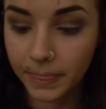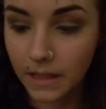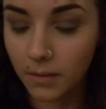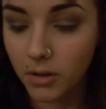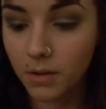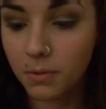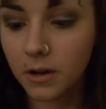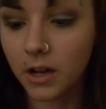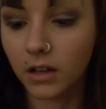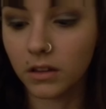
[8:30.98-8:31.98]
I'm going to
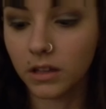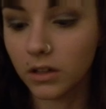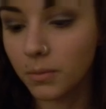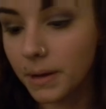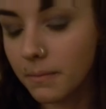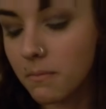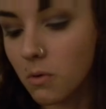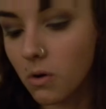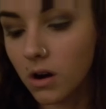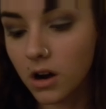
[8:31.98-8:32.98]
put a little bit
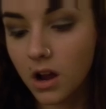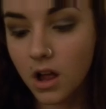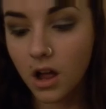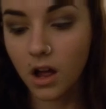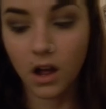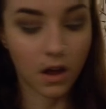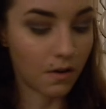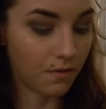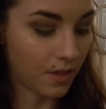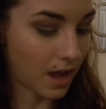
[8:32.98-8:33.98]
more
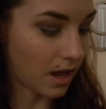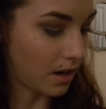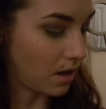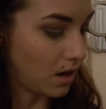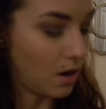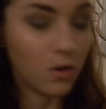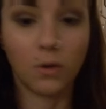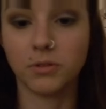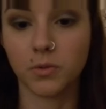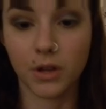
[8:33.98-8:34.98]
of that
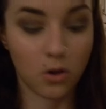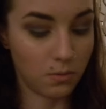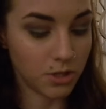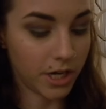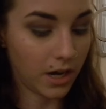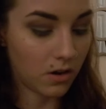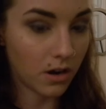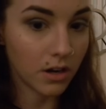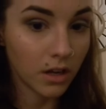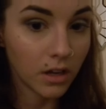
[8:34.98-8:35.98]
Home Sweet Home shade on,